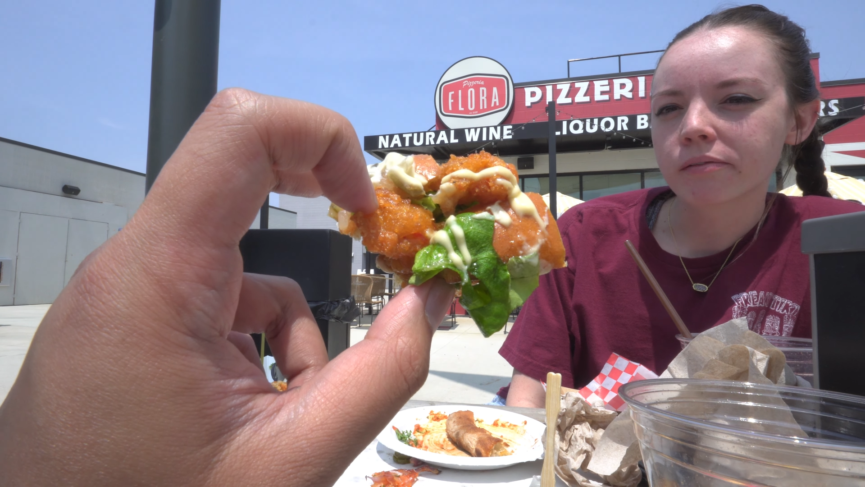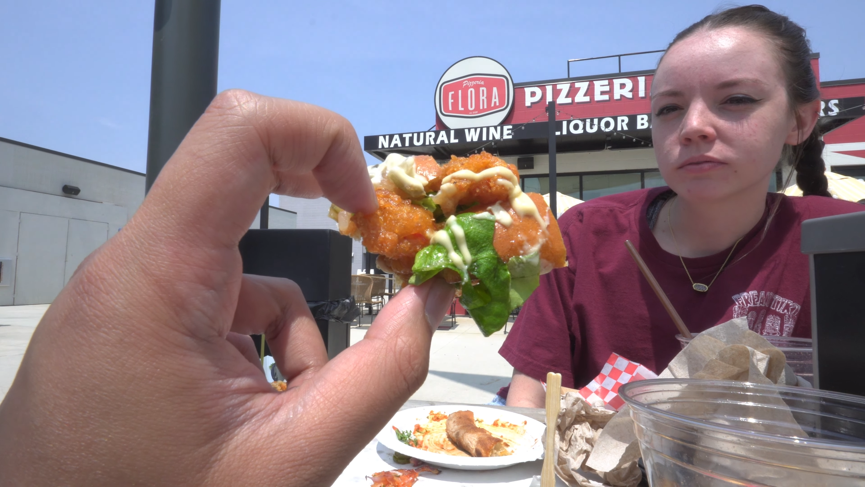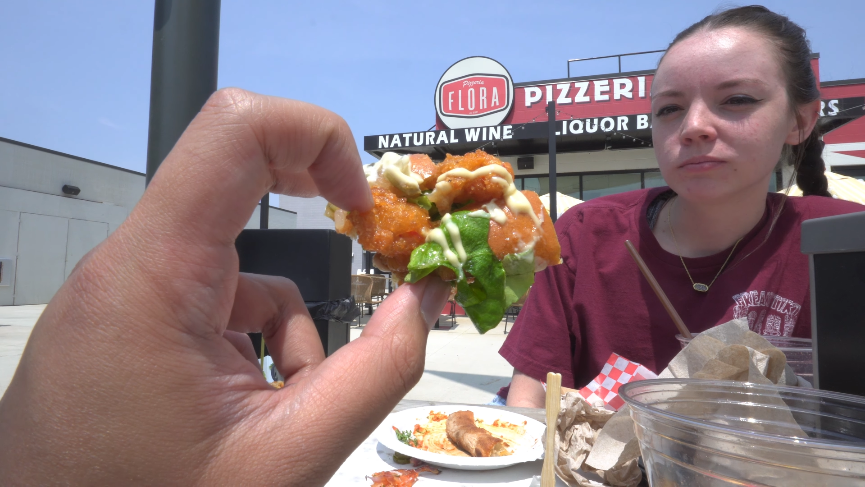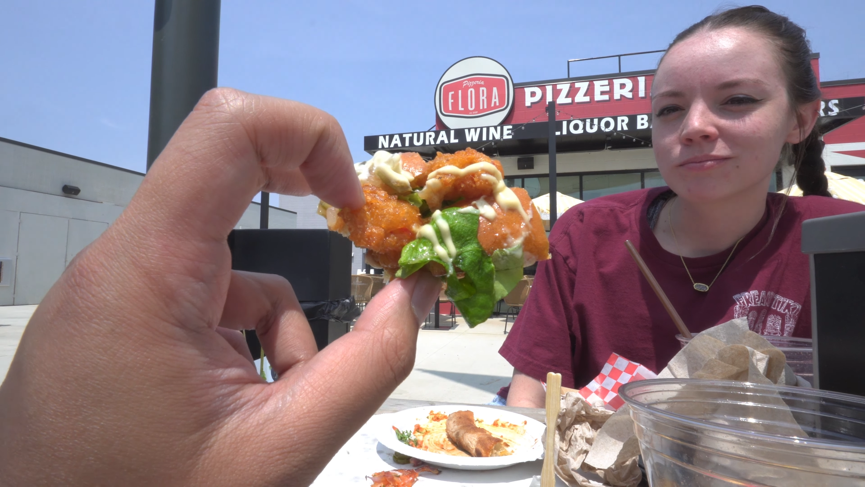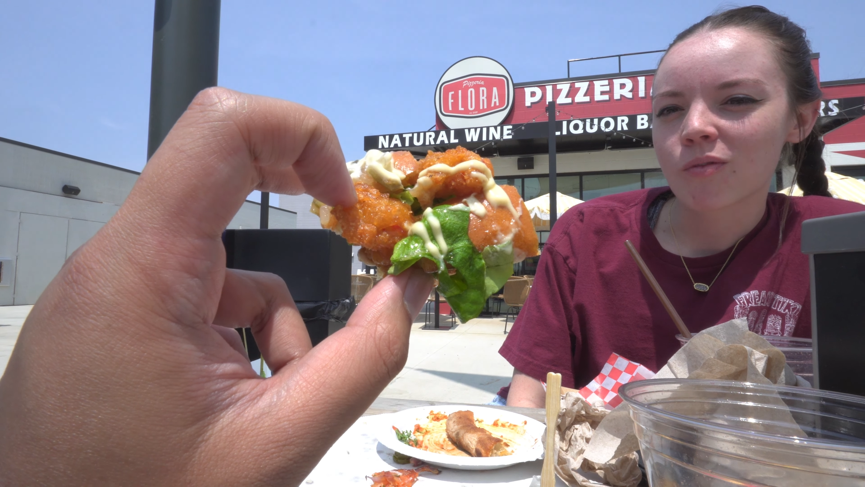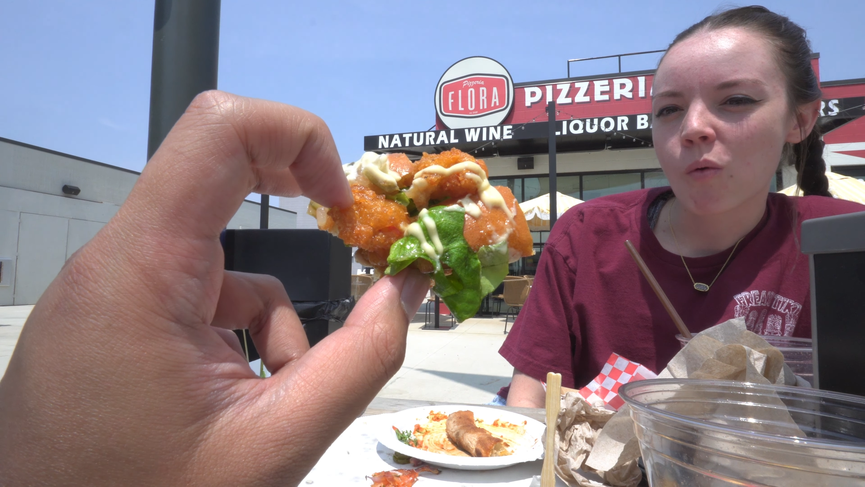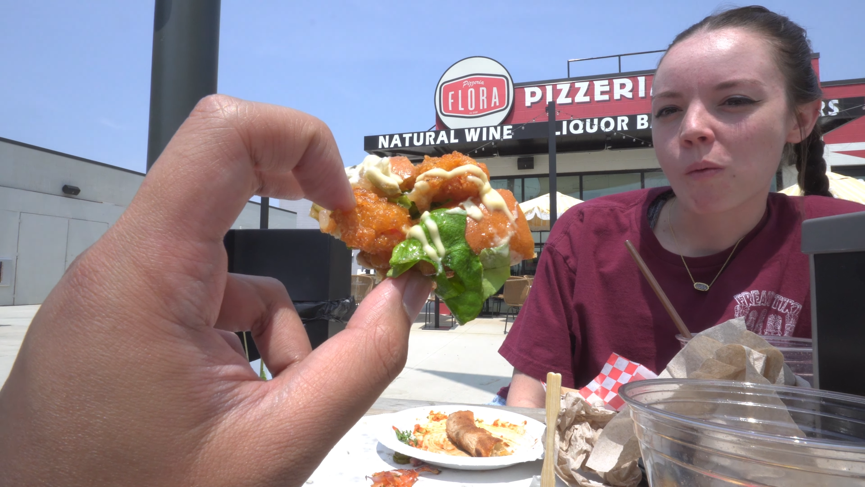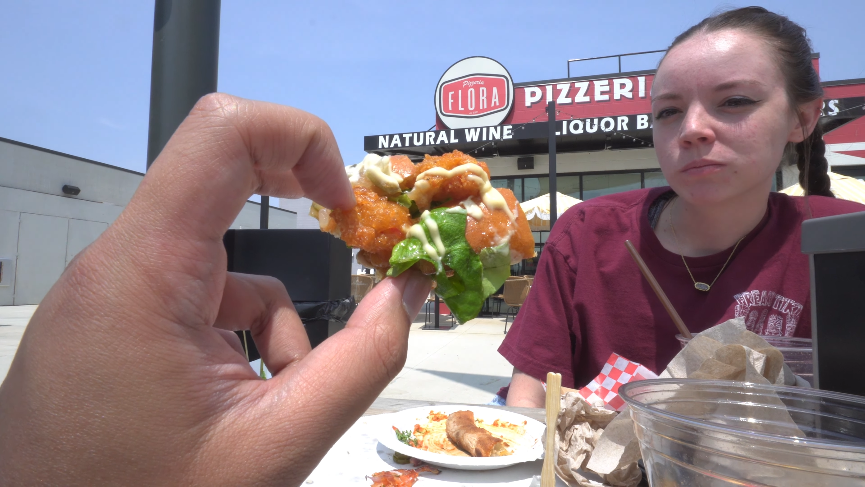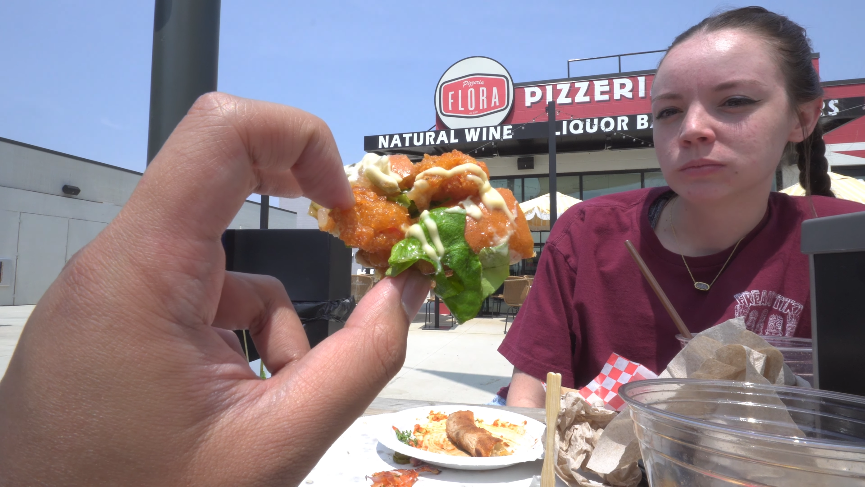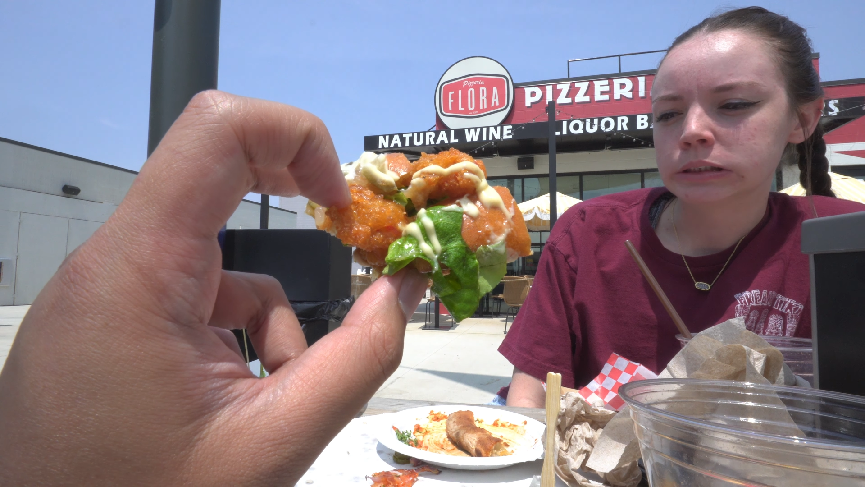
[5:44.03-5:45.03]
This dish had a
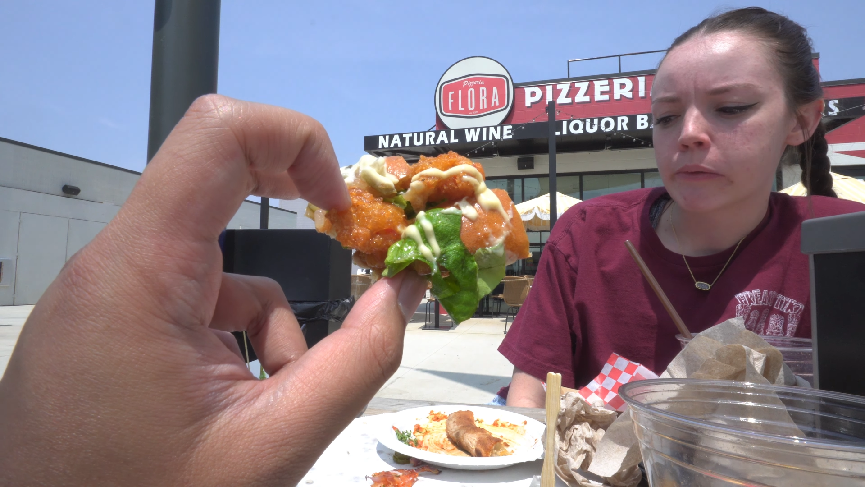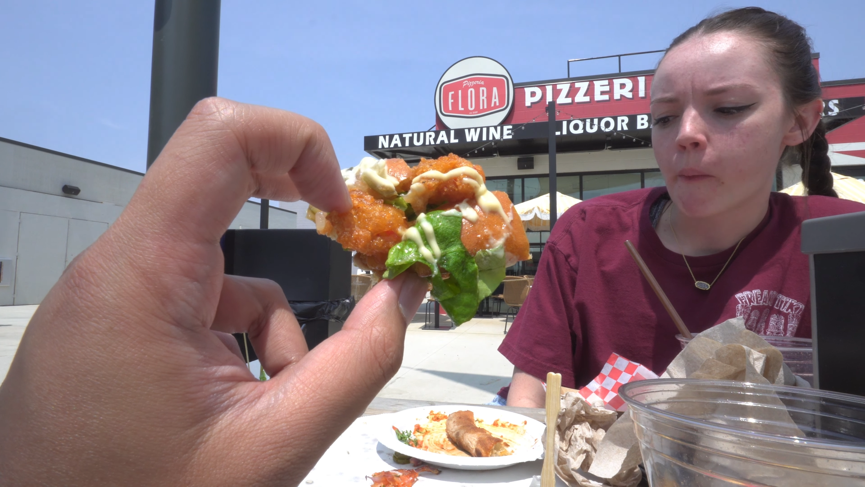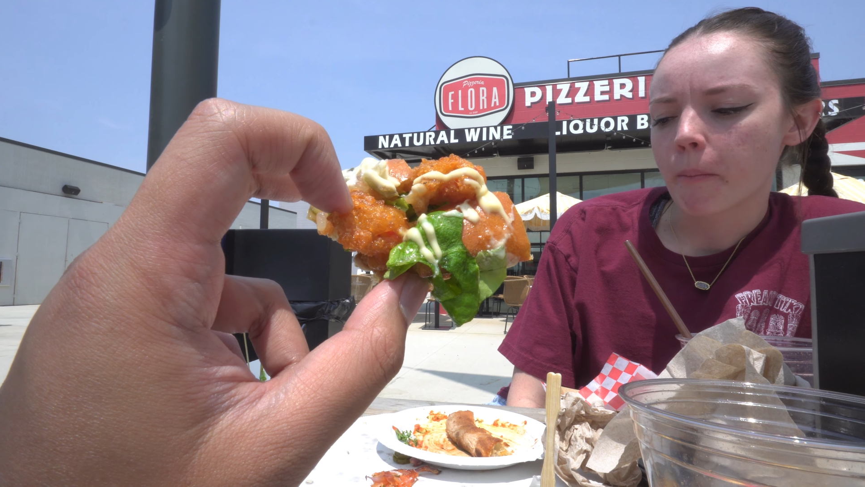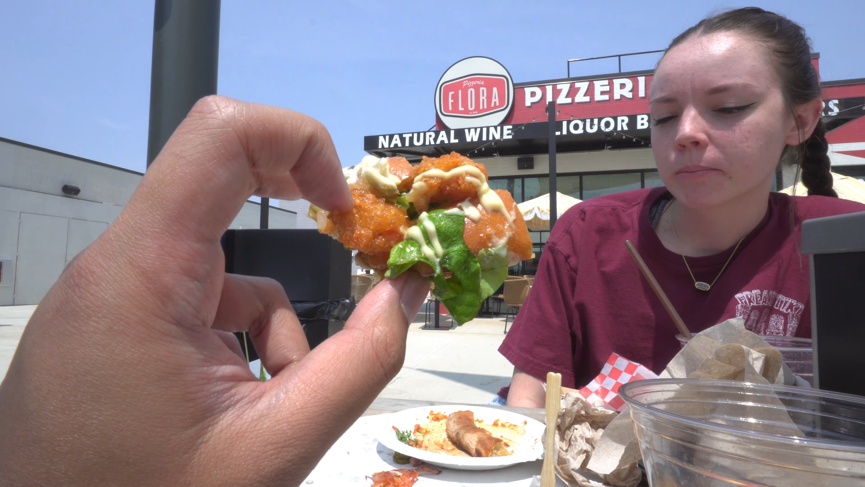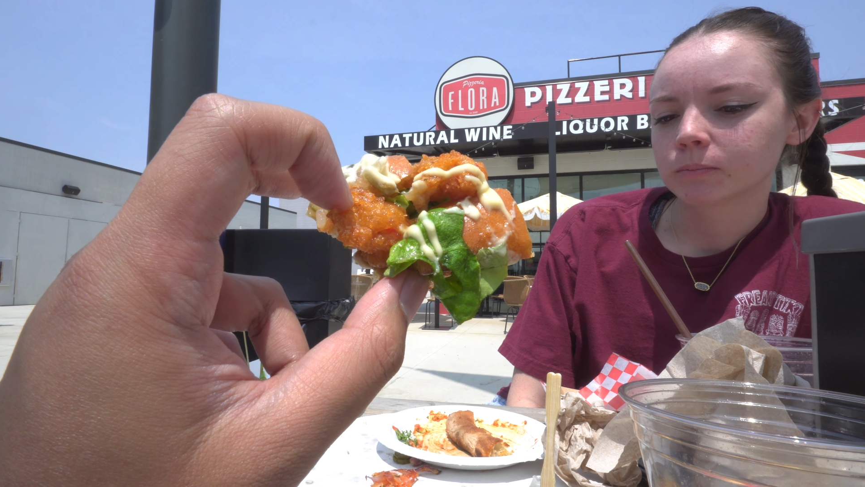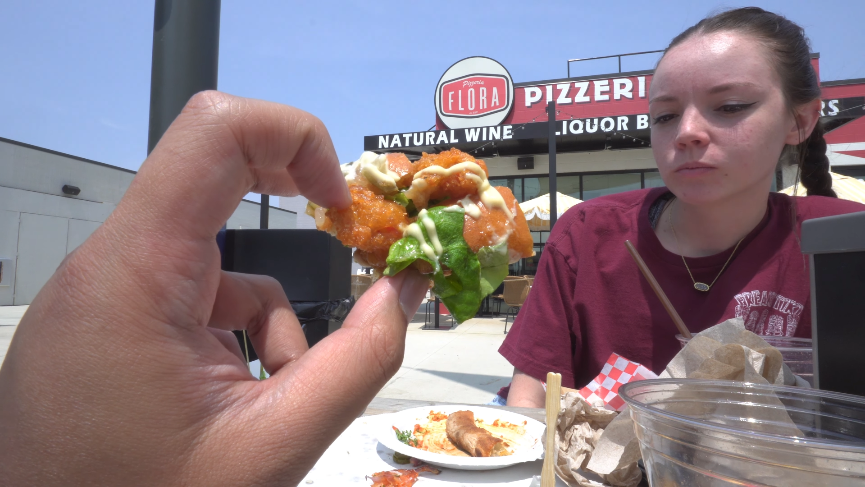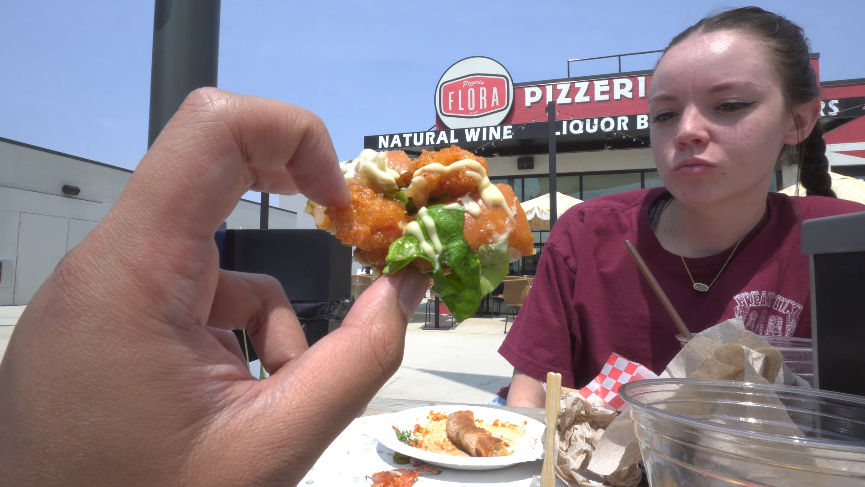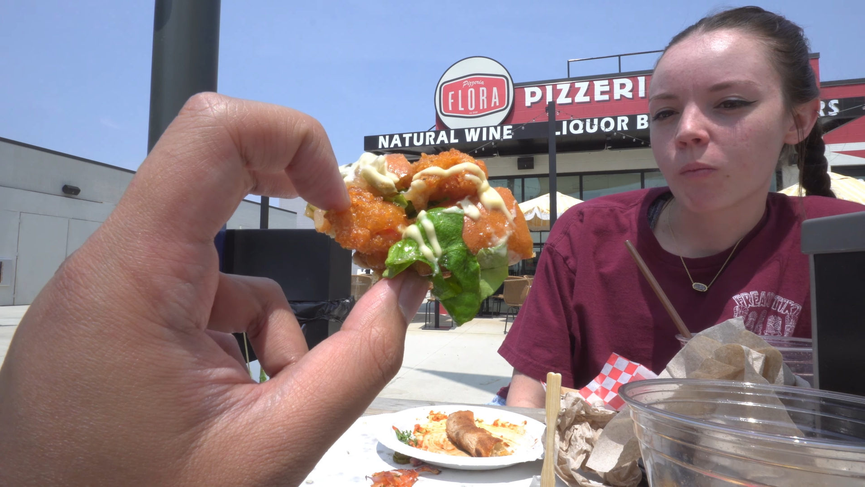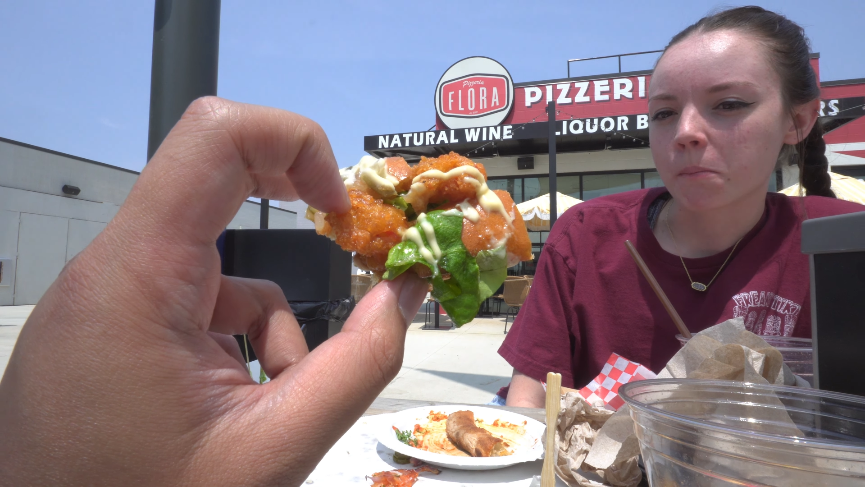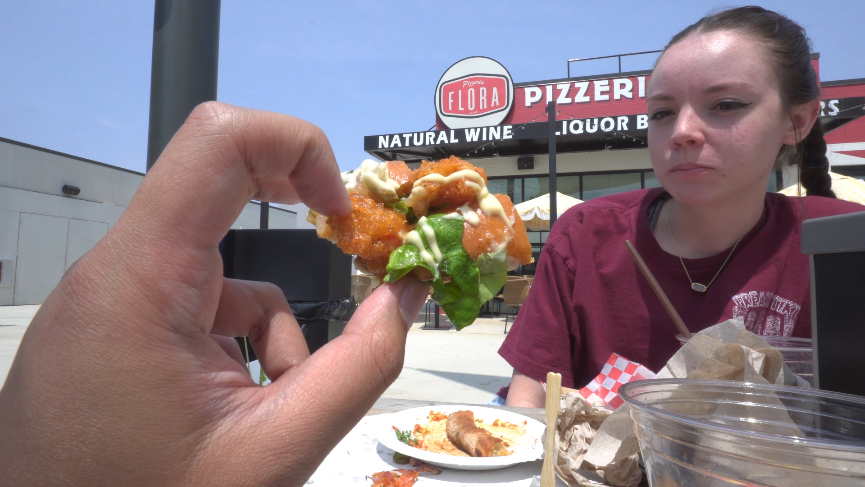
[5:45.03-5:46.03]
very sour taste
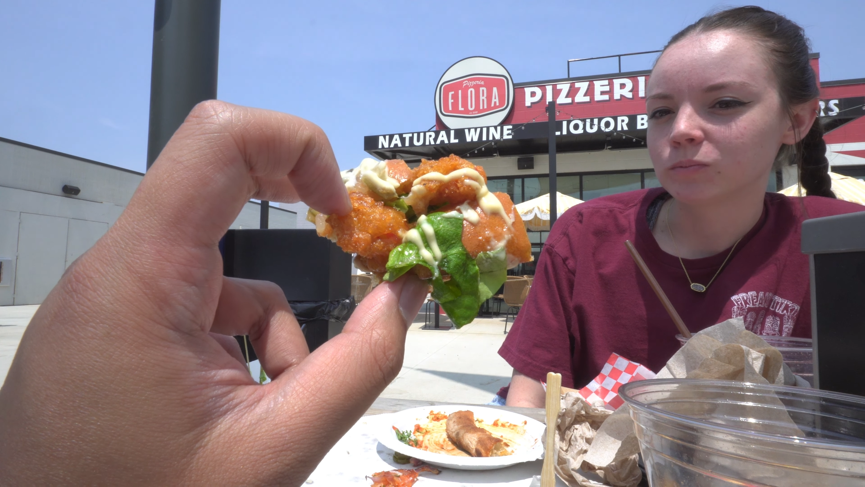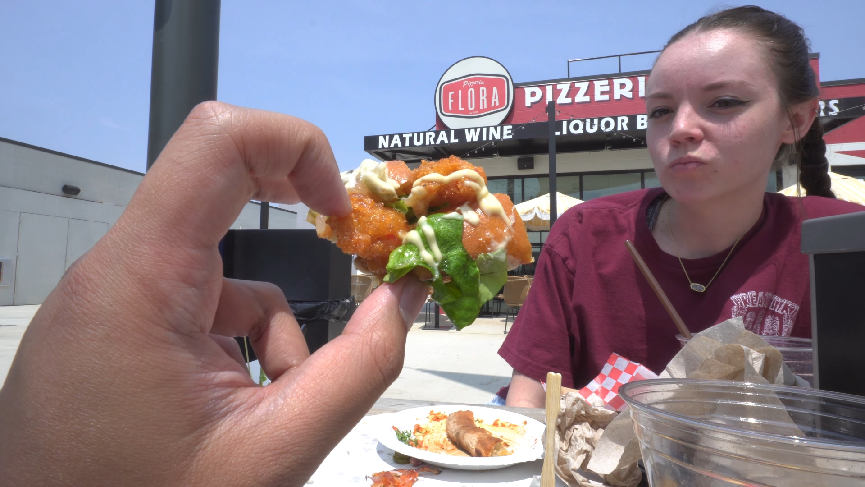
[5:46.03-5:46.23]
to it